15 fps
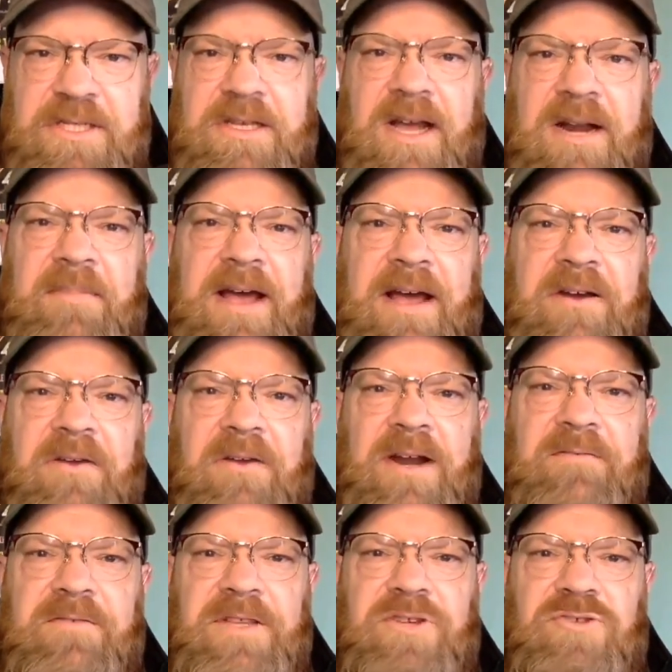It's not about going
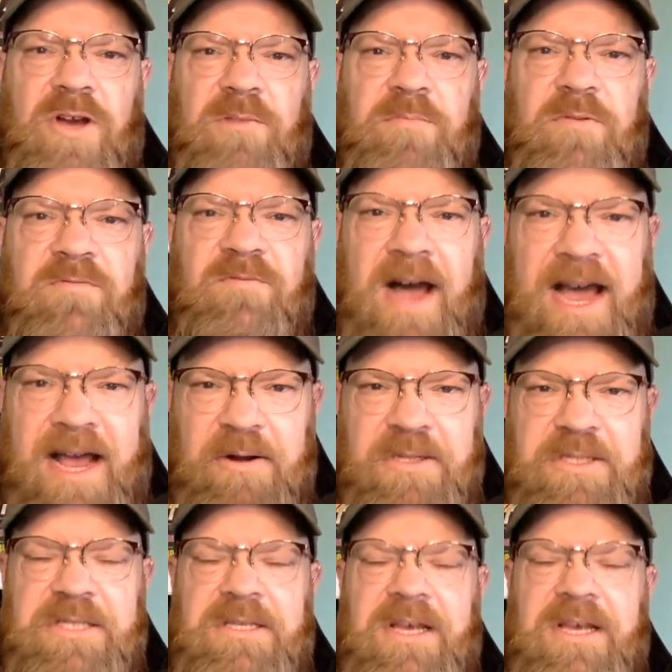after the drug providers.